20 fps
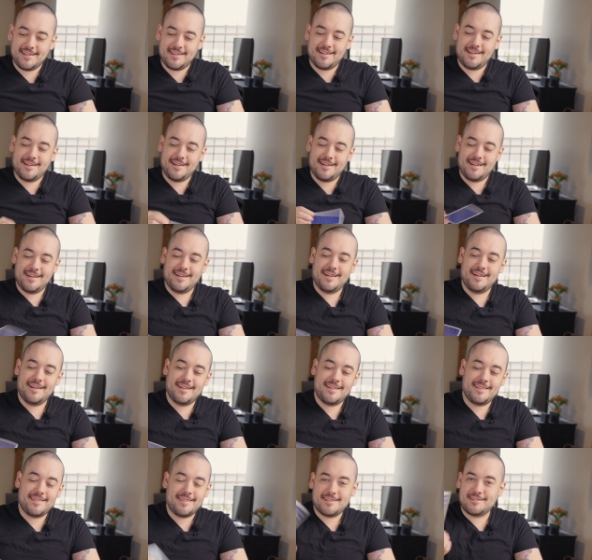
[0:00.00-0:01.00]

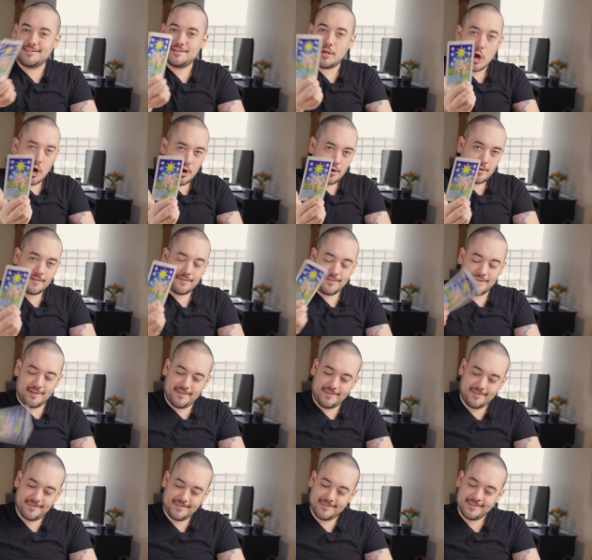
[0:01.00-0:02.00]
uh, the Star.
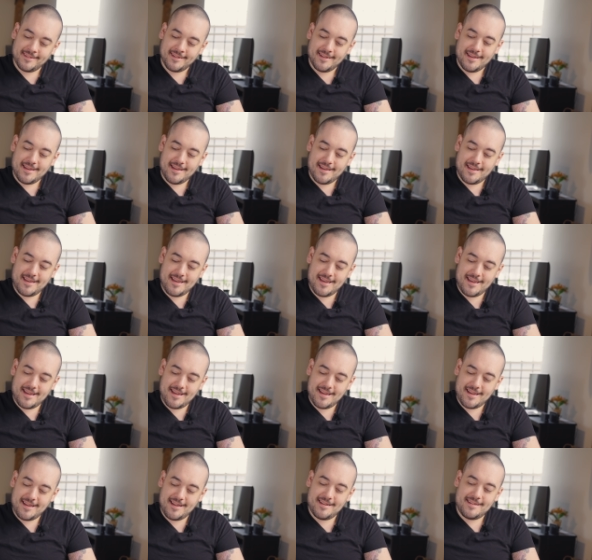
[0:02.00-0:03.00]

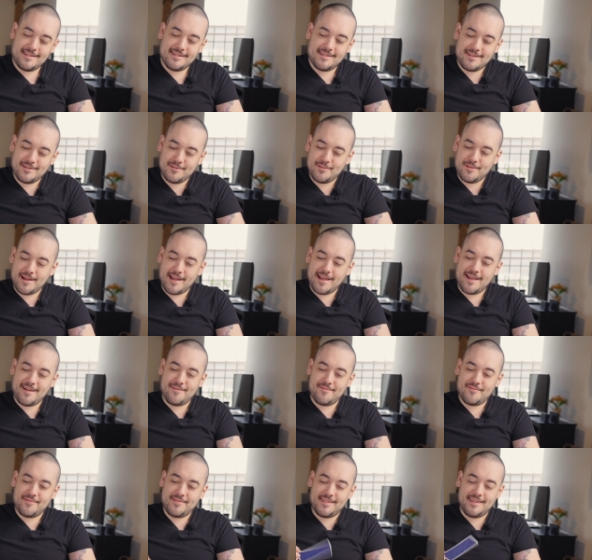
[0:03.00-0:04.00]
And you
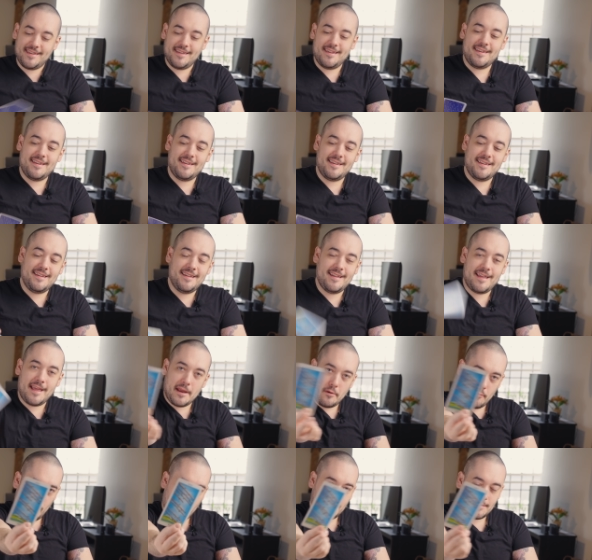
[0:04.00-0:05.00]
have the
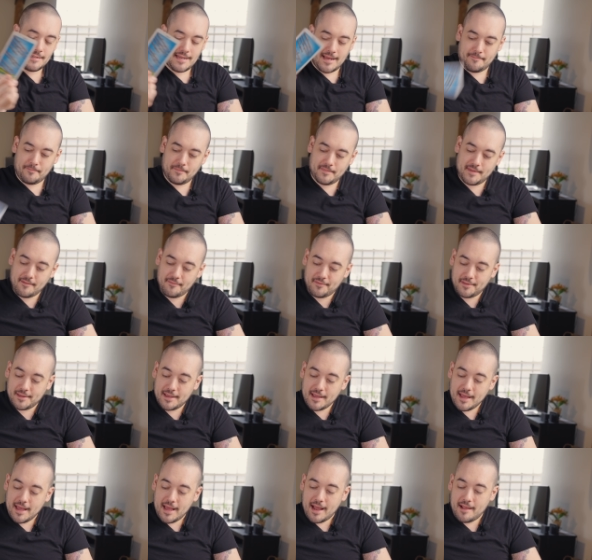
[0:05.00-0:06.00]
Eight of Wands. Yeah,
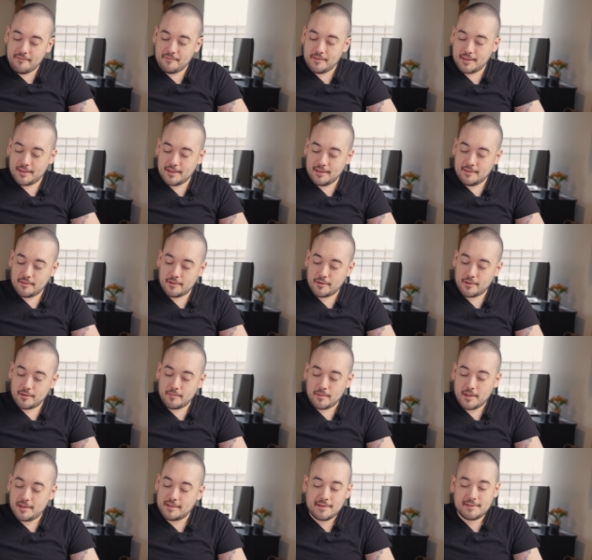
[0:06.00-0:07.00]
definitely. I feel like either,
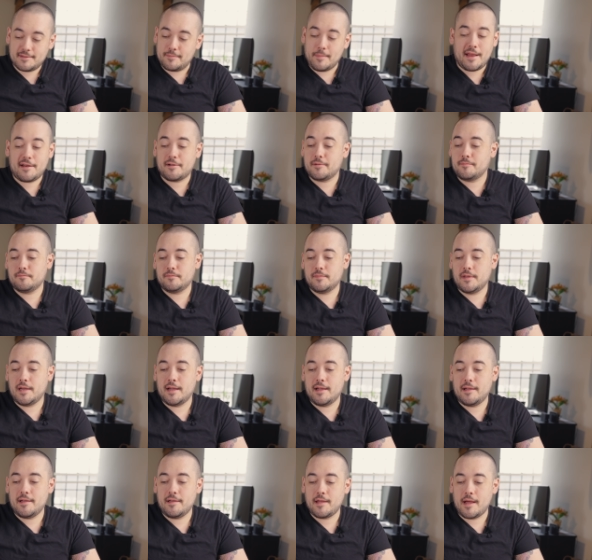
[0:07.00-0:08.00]
it doesn't matter.
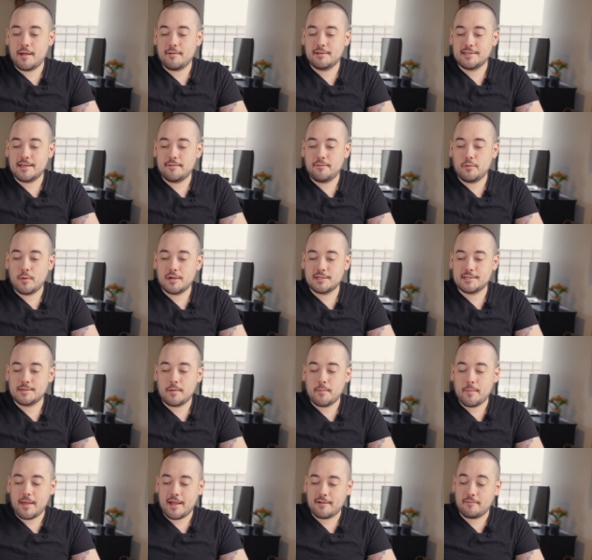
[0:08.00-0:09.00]
Uh, I would say if you want
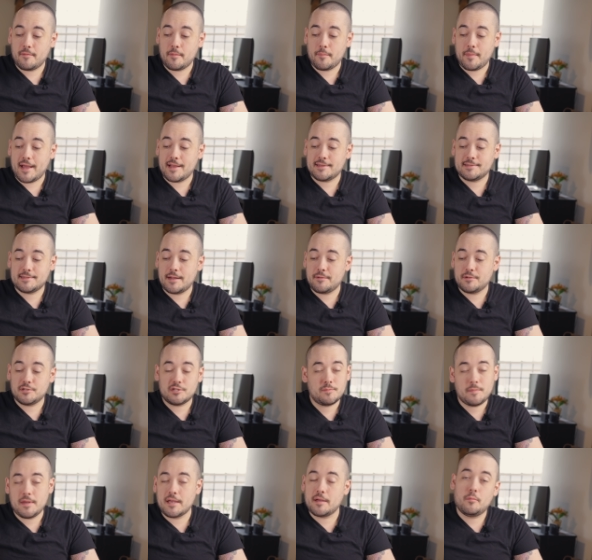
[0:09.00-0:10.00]
someone back from the past, I would
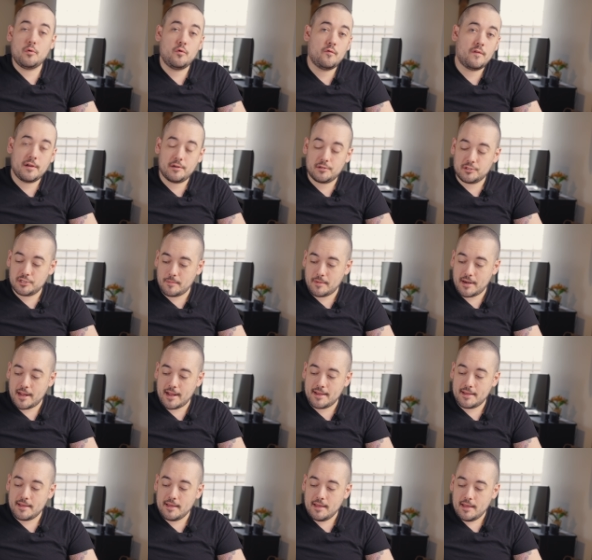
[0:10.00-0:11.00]
just make a move here, Gemini,